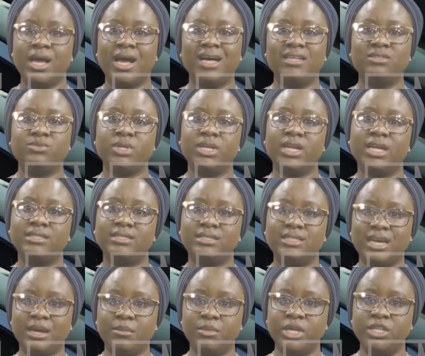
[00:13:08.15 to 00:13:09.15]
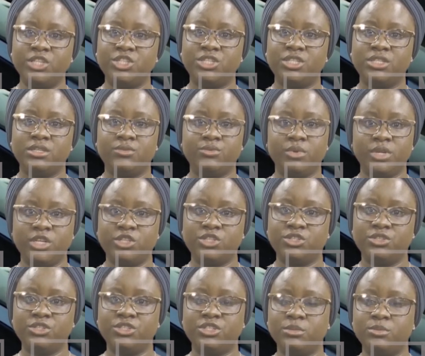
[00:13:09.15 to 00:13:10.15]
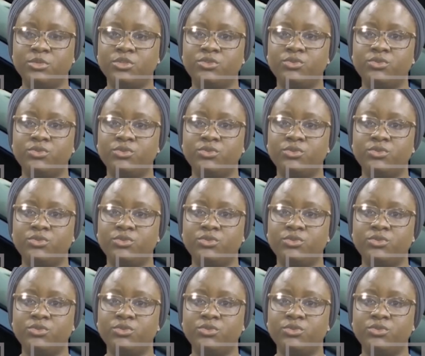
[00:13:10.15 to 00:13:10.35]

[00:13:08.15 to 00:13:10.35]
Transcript: as well as damaged relationships